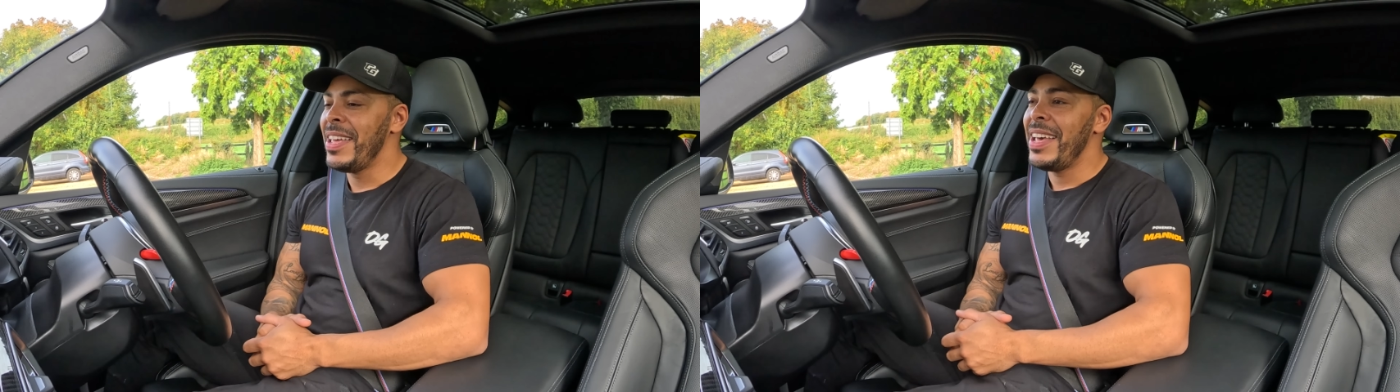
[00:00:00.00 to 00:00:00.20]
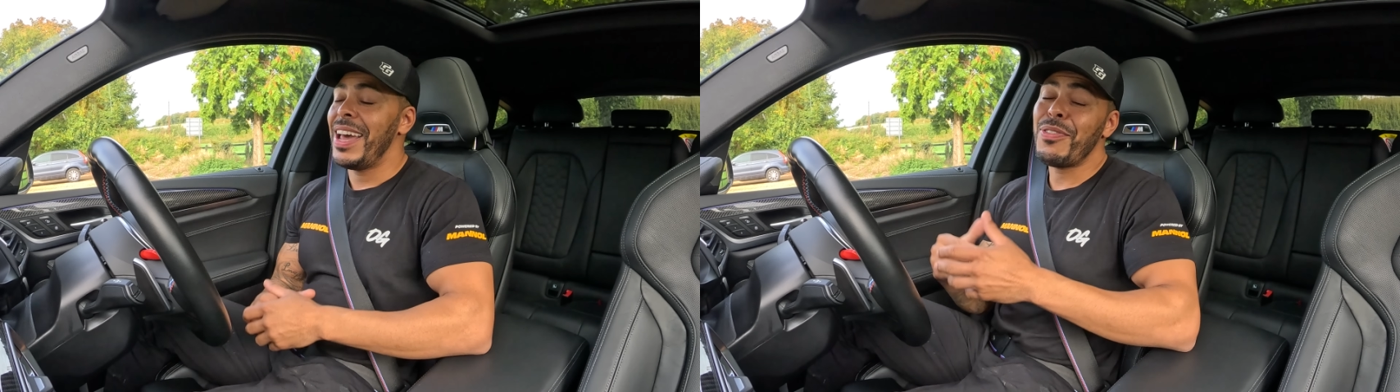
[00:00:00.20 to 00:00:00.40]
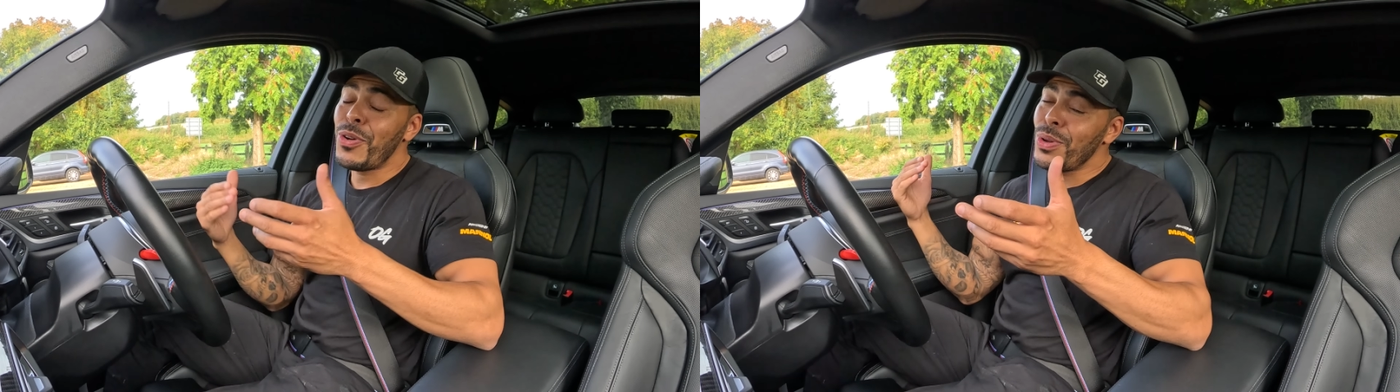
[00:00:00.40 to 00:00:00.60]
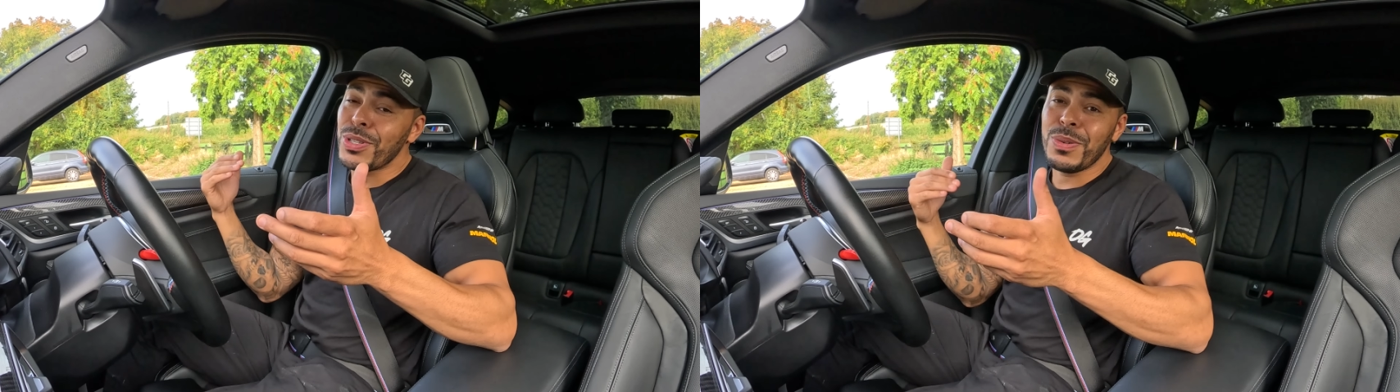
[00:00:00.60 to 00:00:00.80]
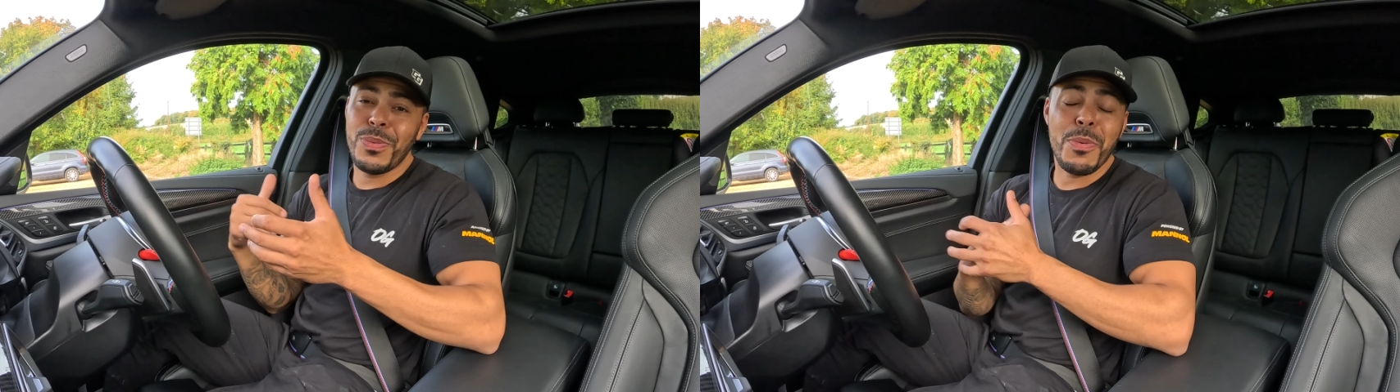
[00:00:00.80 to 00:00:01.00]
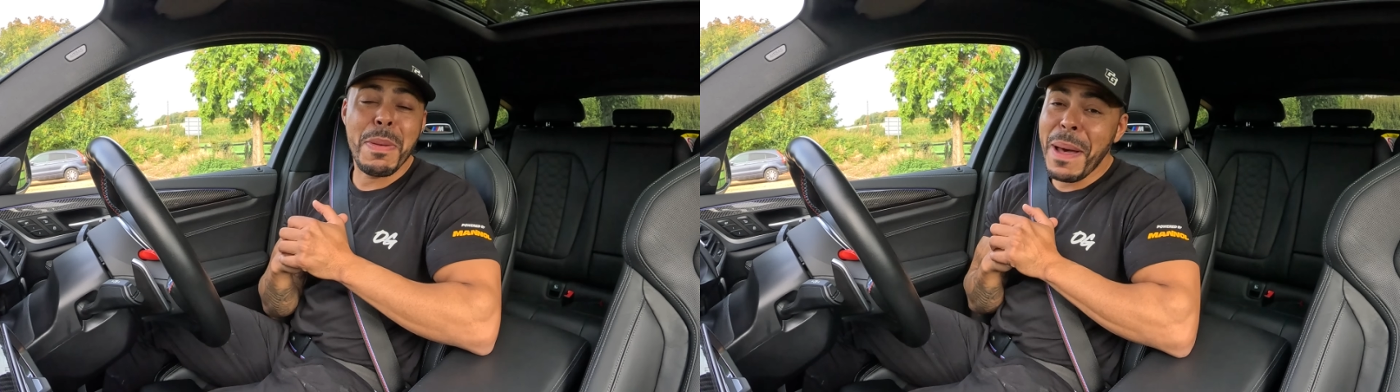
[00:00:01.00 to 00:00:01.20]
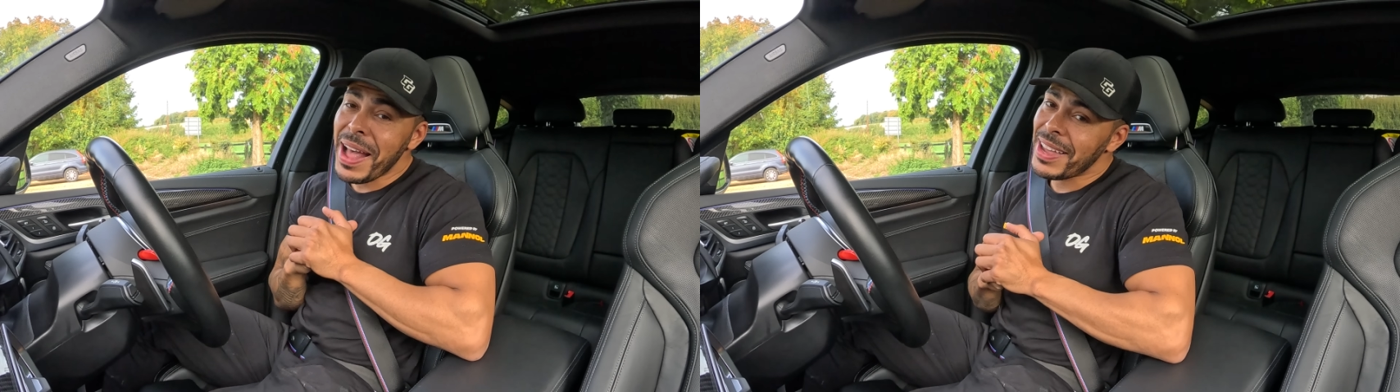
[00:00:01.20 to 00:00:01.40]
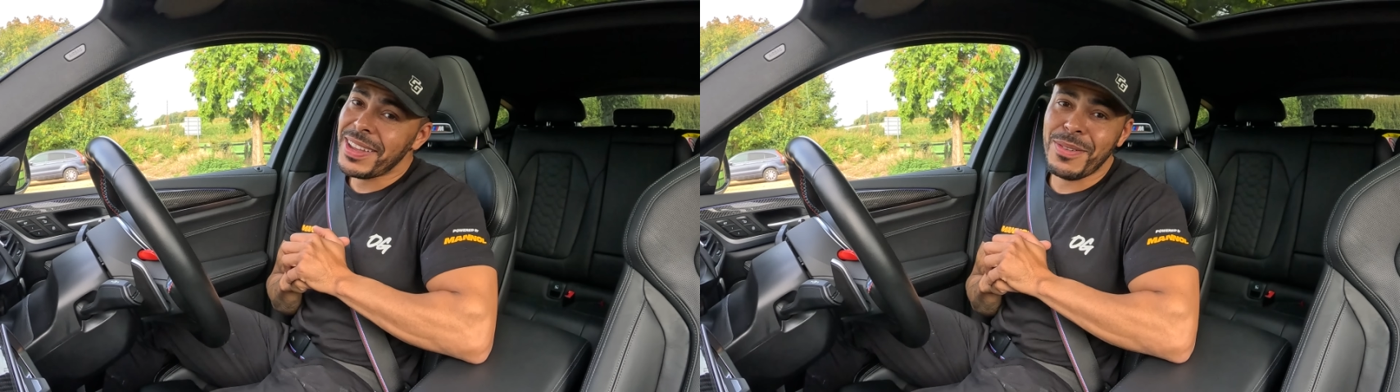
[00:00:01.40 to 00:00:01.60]
And of course, we'll be
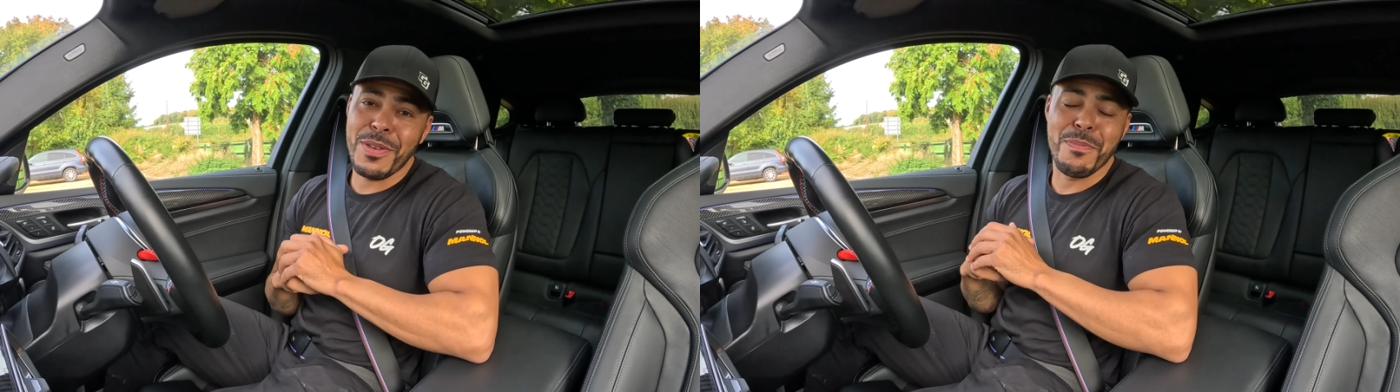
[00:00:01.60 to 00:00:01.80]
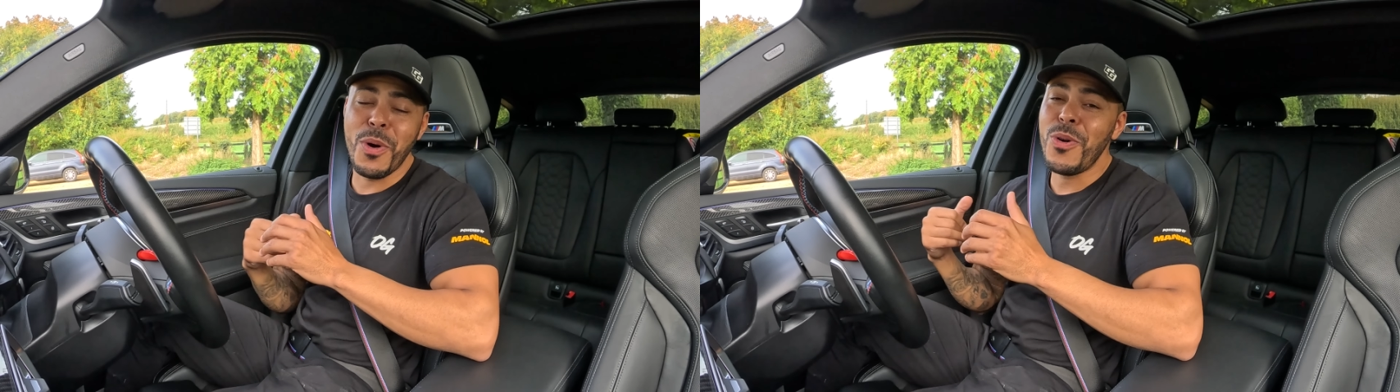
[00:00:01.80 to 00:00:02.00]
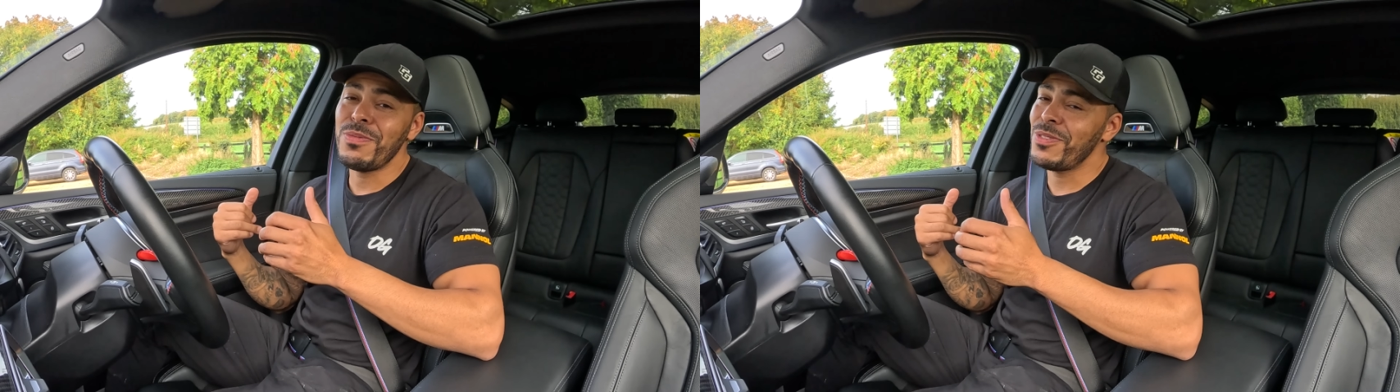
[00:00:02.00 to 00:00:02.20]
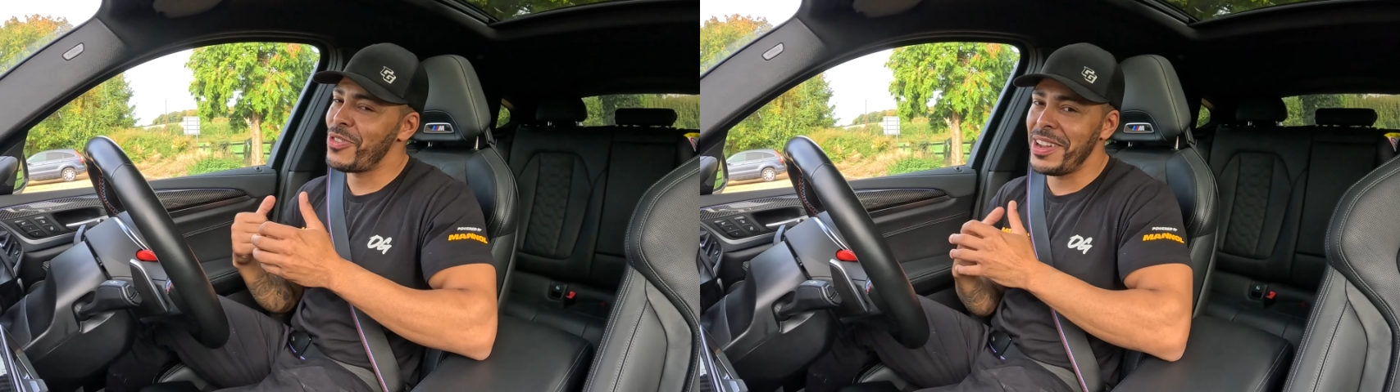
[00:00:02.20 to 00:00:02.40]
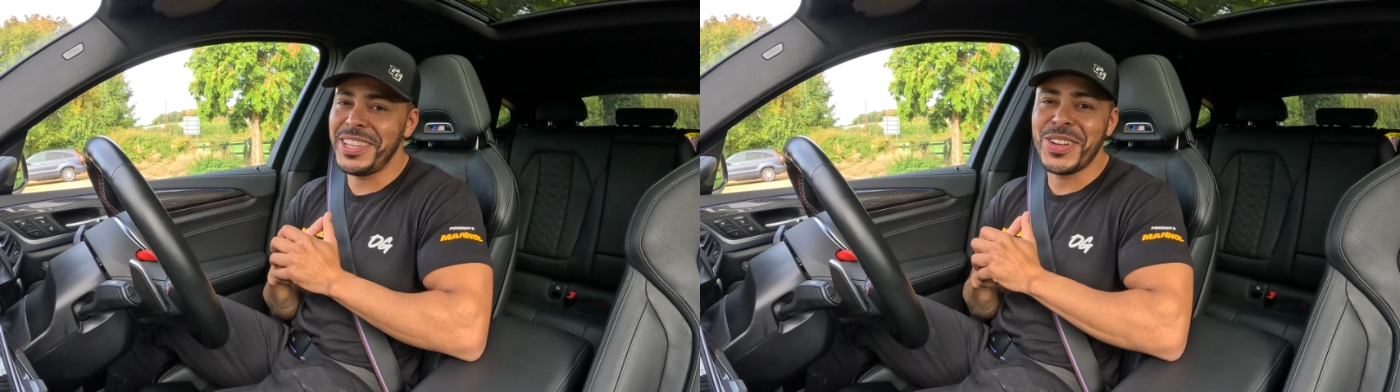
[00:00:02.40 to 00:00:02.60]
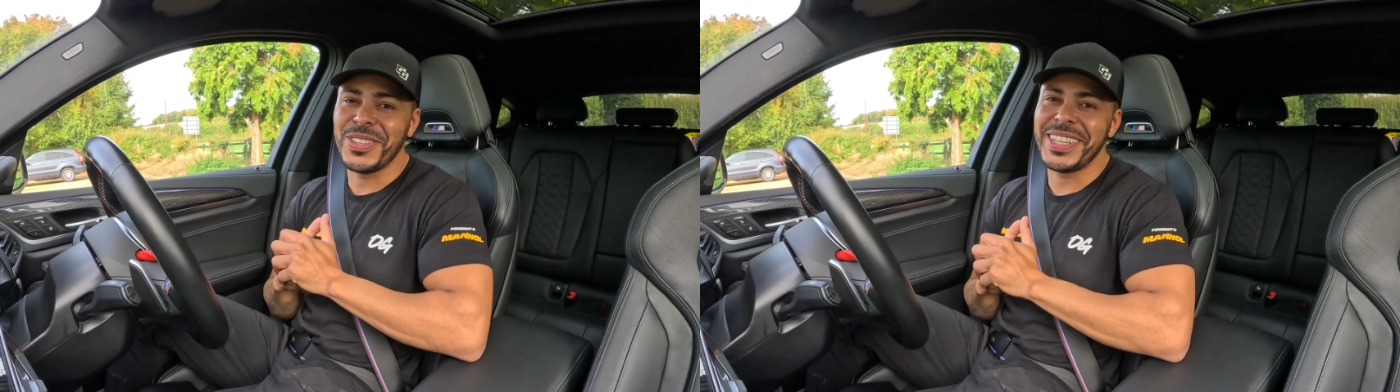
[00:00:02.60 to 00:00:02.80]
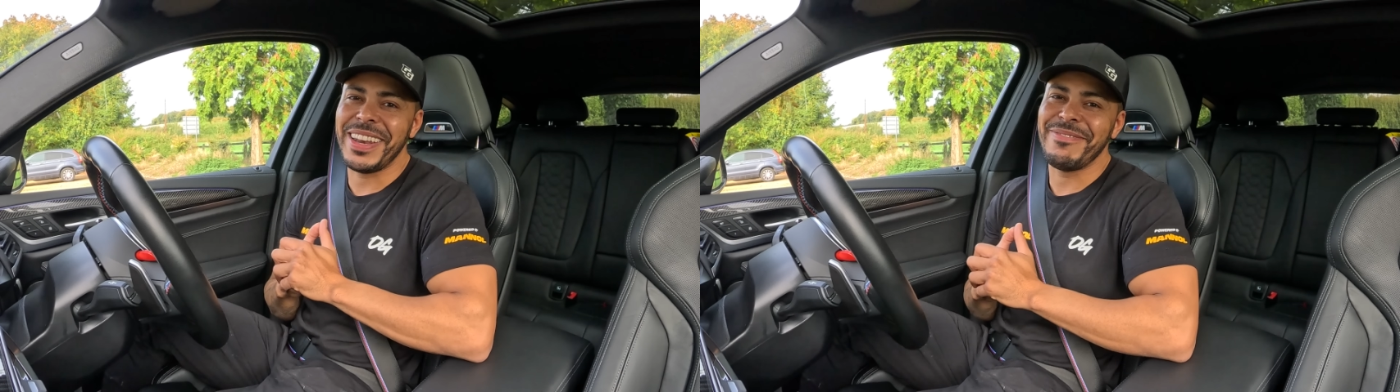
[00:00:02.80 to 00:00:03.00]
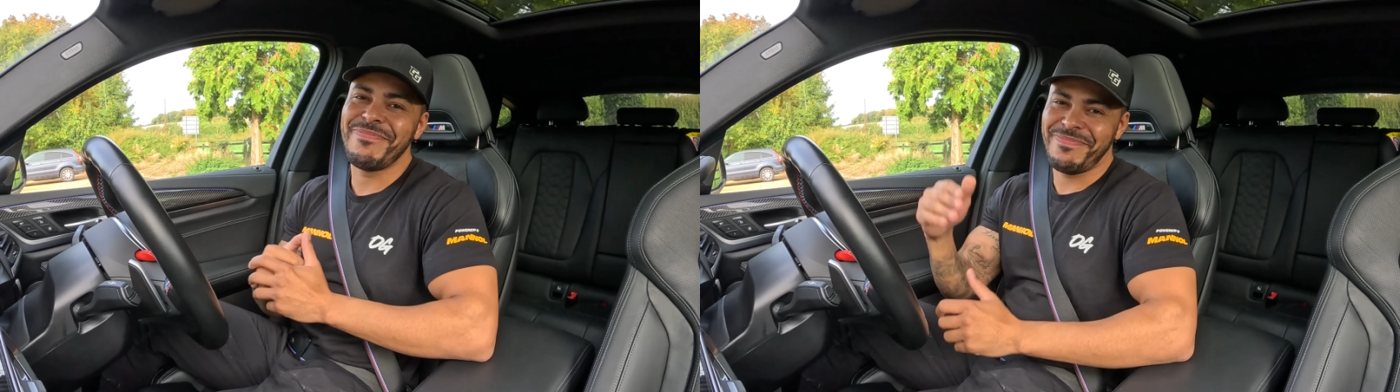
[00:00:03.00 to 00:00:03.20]
back with more crazy content.
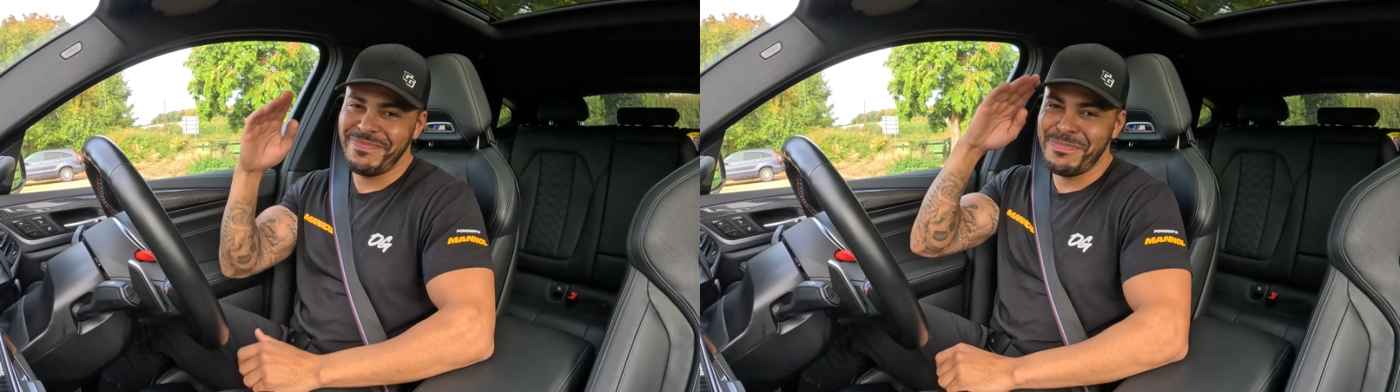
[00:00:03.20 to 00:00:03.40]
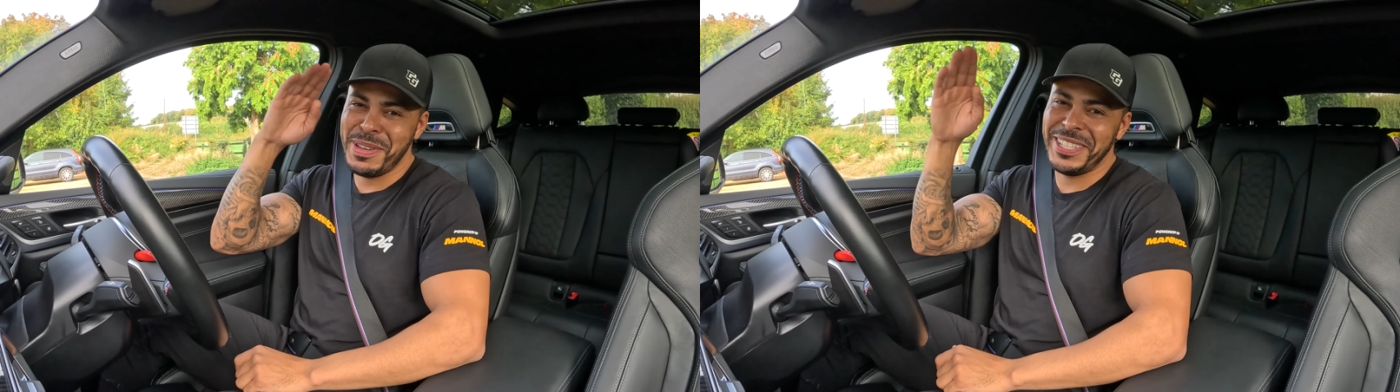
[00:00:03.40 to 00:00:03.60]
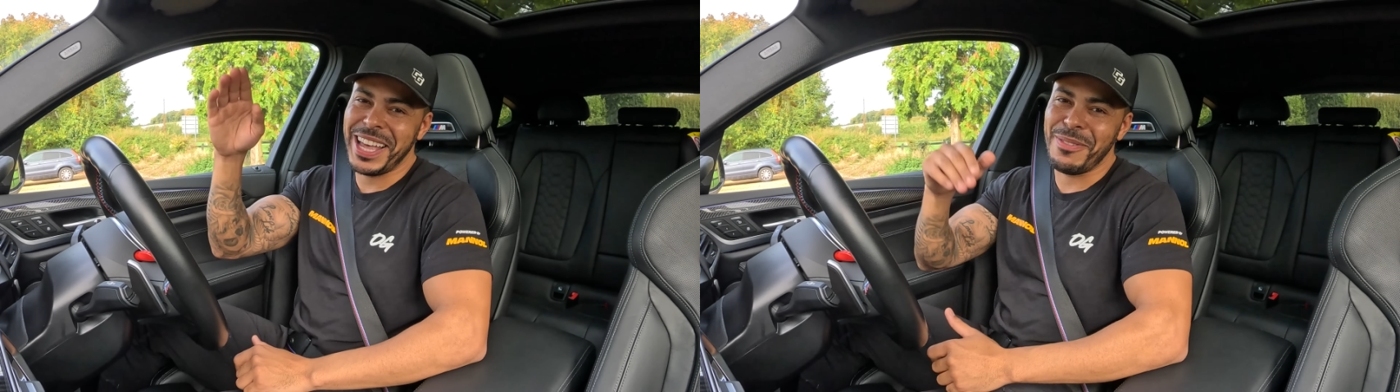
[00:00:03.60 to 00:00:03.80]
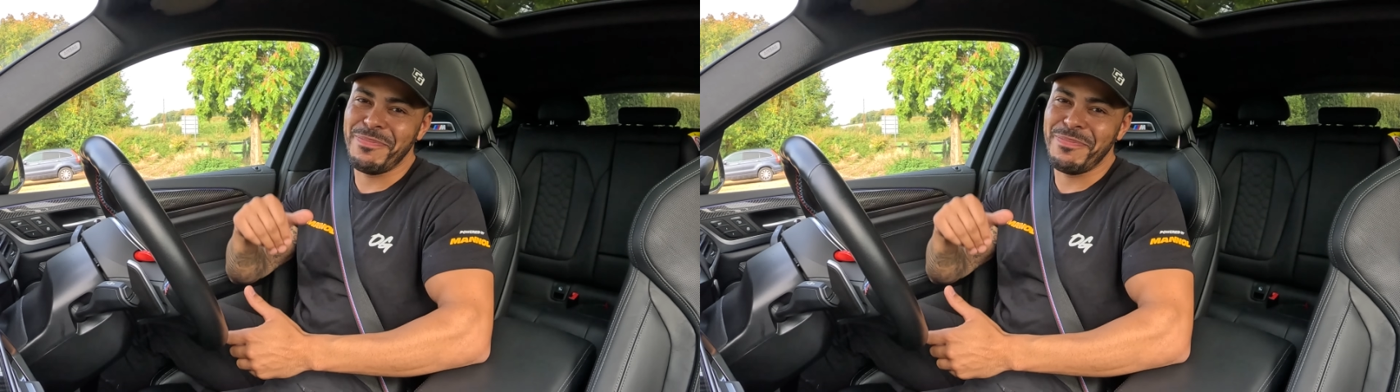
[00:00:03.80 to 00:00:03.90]
Peace out.